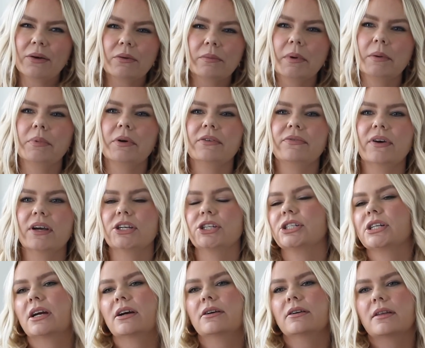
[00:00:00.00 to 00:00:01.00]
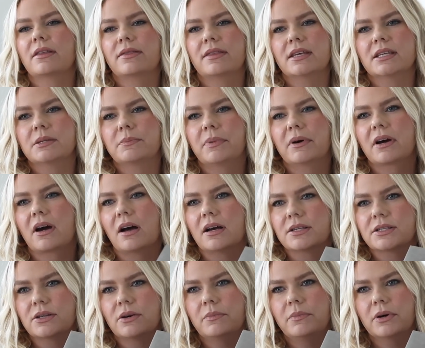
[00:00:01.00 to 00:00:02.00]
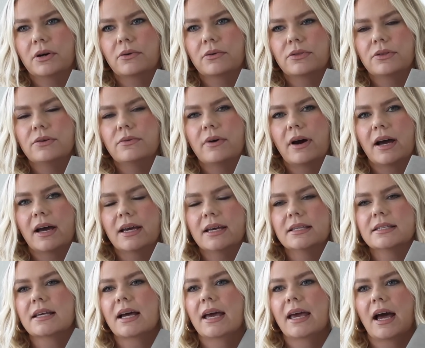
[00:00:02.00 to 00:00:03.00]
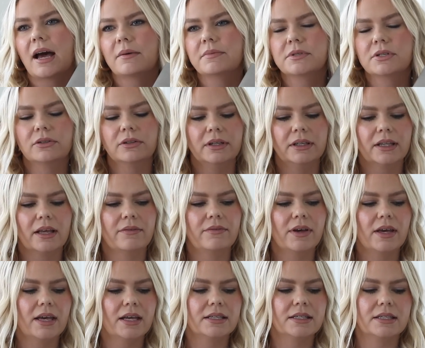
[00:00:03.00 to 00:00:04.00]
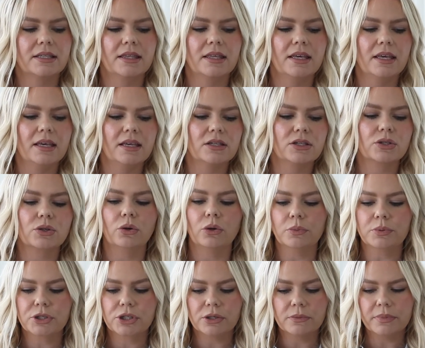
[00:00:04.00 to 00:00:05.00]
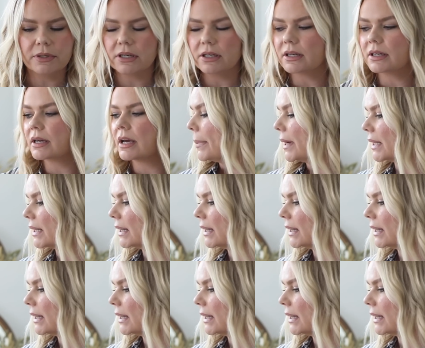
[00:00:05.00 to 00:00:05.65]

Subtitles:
remember if I shared this Picasso book with you guys. I absolutely love it. It's the sculpture book. But